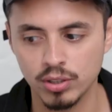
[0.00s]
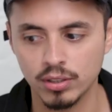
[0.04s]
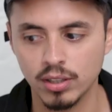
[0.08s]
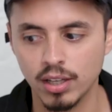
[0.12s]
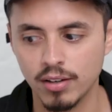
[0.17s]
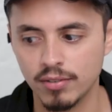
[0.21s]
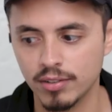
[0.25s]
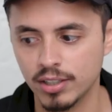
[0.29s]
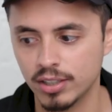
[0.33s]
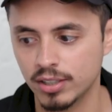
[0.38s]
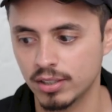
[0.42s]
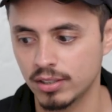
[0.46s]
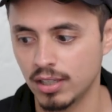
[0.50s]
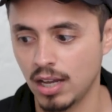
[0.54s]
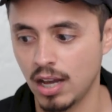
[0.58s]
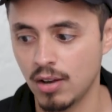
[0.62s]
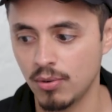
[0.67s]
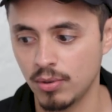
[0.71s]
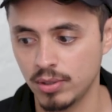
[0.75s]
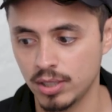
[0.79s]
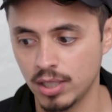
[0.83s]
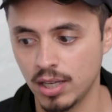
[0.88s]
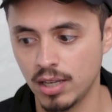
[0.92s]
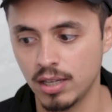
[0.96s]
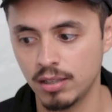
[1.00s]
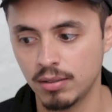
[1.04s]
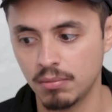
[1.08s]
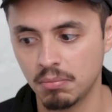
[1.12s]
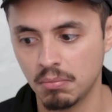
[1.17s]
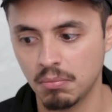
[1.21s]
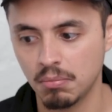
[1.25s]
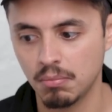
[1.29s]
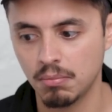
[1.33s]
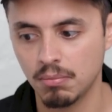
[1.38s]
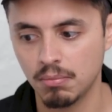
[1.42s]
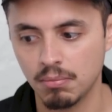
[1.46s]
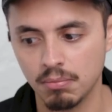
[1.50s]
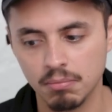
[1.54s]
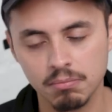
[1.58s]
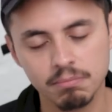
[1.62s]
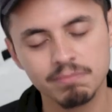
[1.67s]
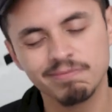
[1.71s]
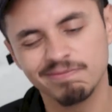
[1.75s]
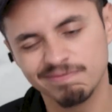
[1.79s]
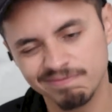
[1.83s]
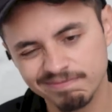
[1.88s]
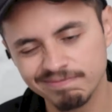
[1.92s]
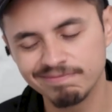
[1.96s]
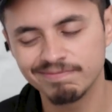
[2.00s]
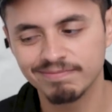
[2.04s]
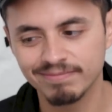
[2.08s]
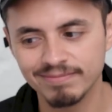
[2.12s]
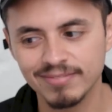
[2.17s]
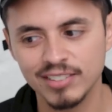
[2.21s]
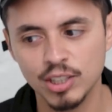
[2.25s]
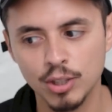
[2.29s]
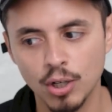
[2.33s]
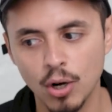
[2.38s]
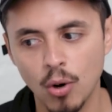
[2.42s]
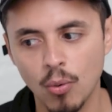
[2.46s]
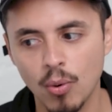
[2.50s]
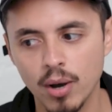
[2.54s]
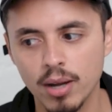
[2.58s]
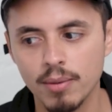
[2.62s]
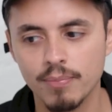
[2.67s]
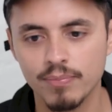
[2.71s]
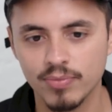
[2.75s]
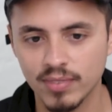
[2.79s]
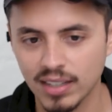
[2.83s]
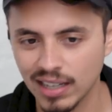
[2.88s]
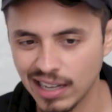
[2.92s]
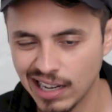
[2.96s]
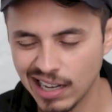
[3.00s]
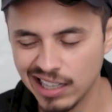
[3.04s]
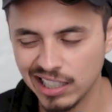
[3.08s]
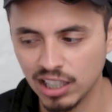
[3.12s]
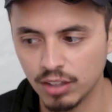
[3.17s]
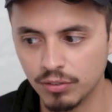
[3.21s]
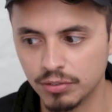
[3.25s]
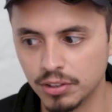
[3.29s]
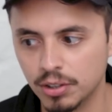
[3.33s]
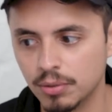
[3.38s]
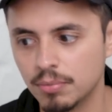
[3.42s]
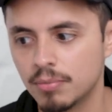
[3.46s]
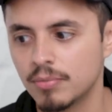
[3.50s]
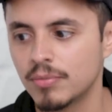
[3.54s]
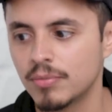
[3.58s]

should love us. I was like, you know what? I love you.